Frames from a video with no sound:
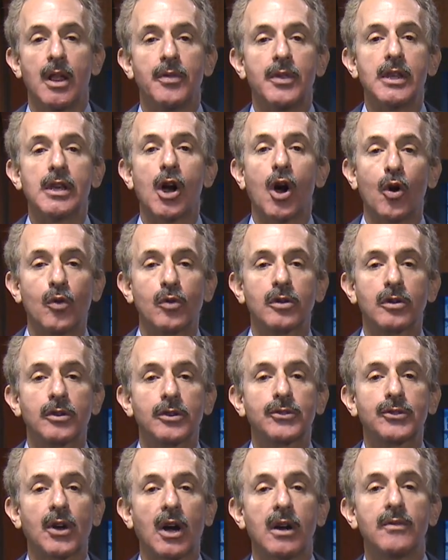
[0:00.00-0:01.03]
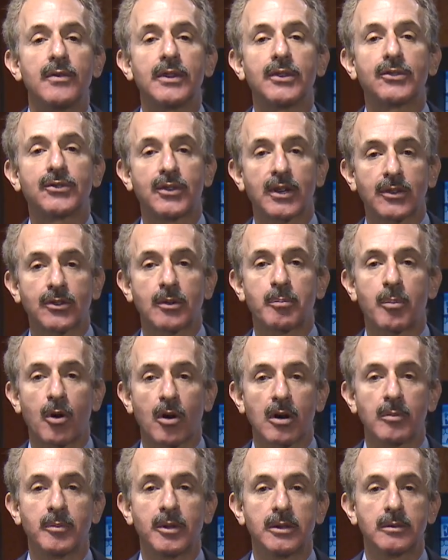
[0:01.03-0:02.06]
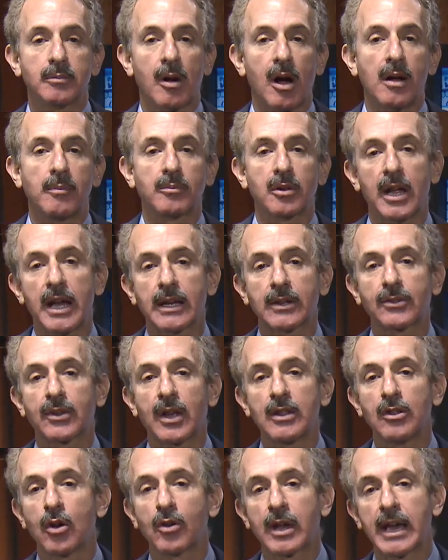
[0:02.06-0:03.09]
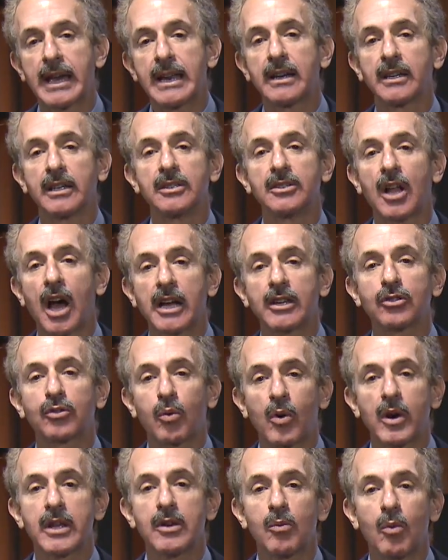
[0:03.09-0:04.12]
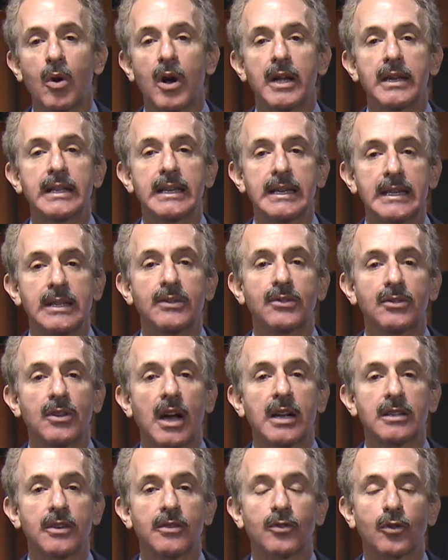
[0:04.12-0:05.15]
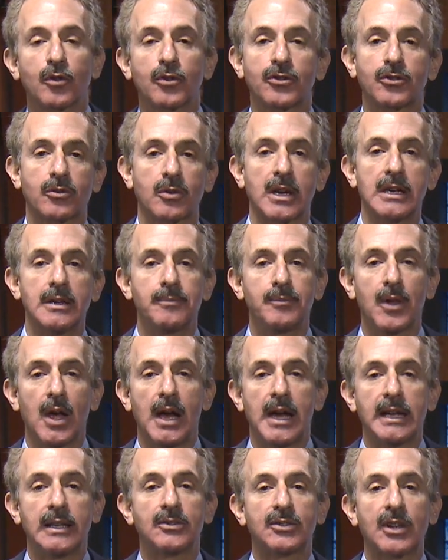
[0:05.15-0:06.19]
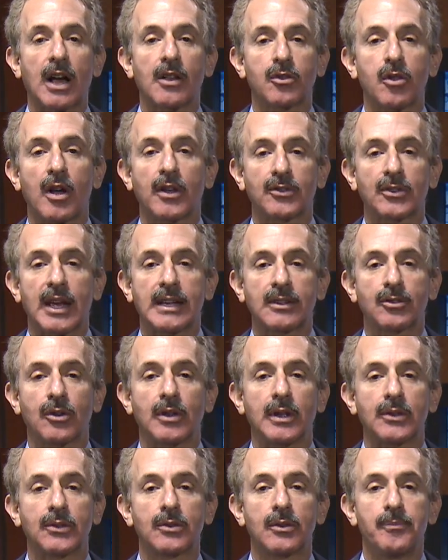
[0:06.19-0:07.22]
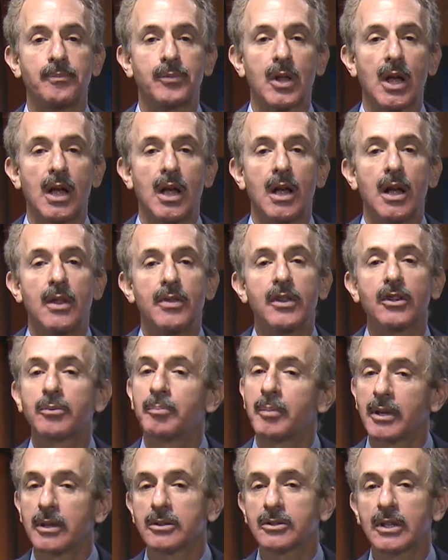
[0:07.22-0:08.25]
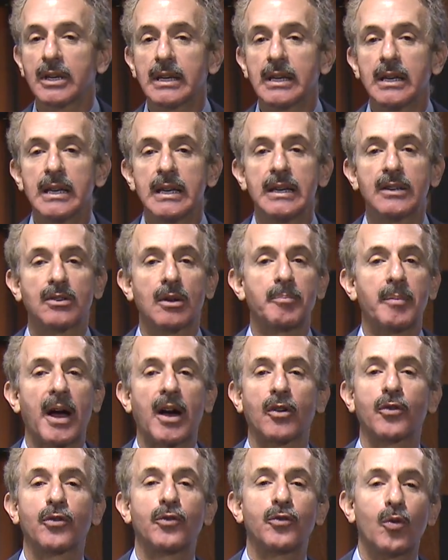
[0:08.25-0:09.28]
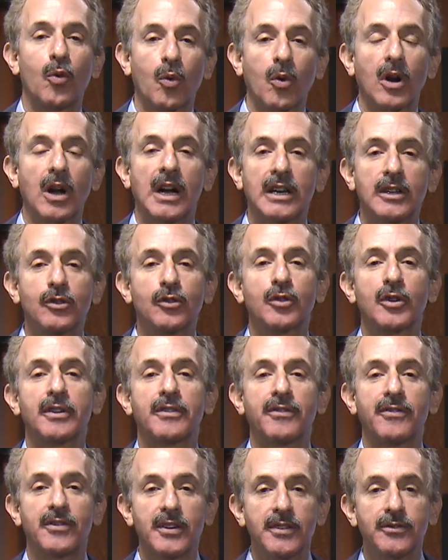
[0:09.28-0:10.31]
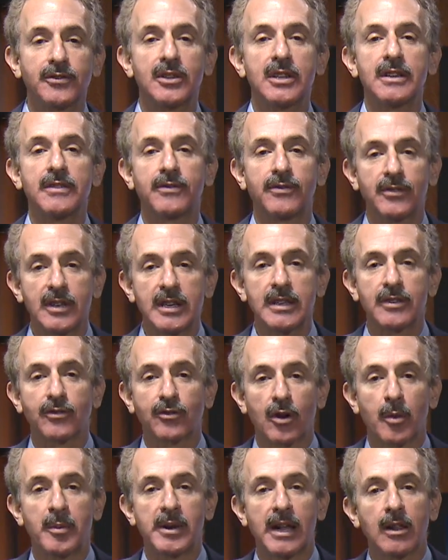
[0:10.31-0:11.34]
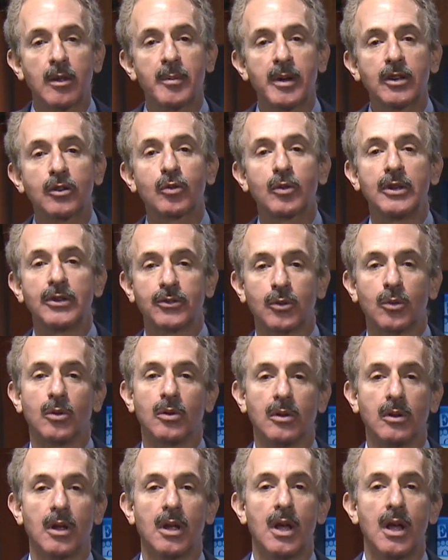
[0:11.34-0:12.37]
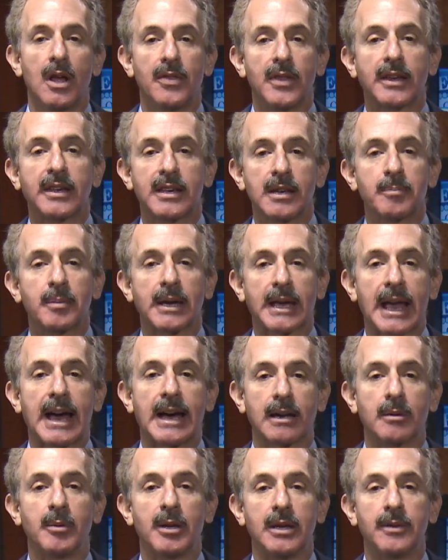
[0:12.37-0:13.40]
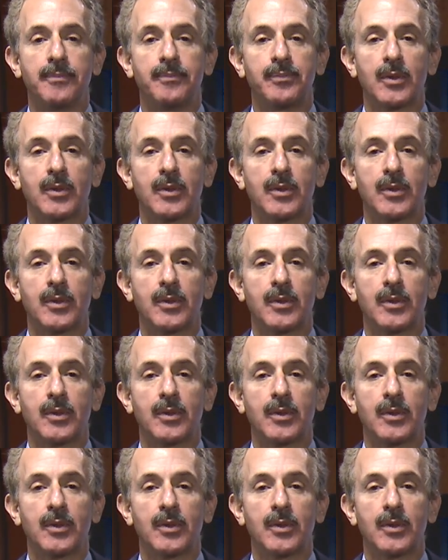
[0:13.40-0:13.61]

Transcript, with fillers: the owners of the six apartment complex located at 921 East 91st Street in South Los Angeles. This building is about 450 feet from an elementary school, the Kipp Academy.